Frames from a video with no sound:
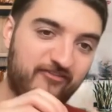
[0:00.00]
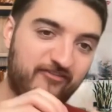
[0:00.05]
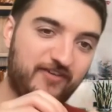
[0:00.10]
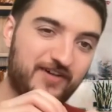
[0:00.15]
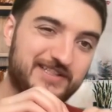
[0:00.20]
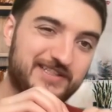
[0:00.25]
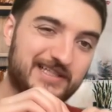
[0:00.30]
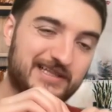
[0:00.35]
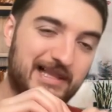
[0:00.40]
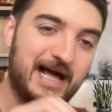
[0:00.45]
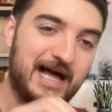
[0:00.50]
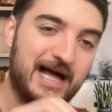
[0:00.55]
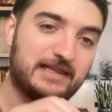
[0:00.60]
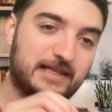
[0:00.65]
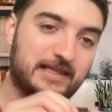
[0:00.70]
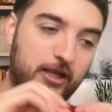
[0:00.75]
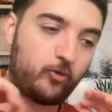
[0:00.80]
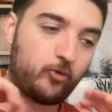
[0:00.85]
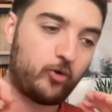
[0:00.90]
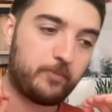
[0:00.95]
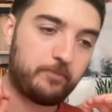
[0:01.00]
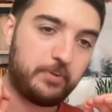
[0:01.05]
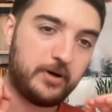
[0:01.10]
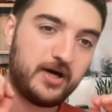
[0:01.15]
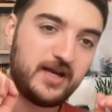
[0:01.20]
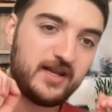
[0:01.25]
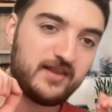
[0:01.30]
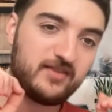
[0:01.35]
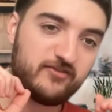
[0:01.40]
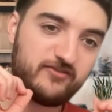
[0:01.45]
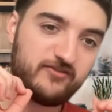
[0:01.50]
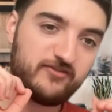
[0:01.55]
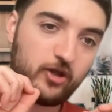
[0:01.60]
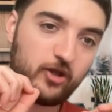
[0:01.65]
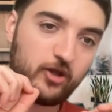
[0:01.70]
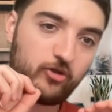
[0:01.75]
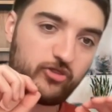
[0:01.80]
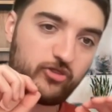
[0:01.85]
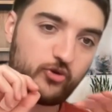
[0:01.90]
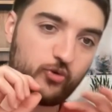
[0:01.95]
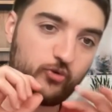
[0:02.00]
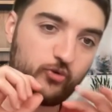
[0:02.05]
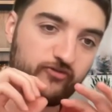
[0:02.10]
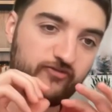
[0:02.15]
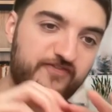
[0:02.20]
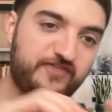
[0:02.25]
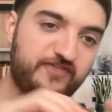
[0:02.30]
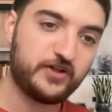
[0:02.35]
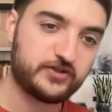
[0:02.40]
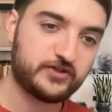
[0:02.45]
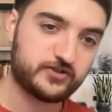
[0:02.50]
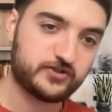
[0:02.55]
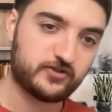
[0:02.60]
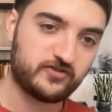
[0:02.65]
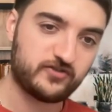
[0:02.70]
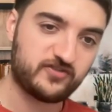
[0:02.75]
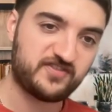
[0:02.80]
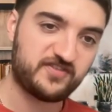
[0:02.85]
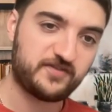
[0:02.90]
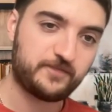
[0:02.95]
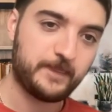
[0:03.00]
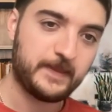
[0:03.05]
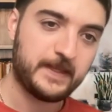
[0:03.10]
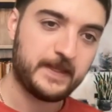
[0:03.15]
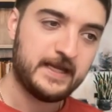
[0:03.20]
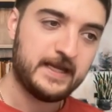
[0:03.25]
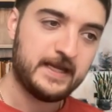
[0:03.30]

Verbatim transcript: it felt a lot like we were putting the video through filters.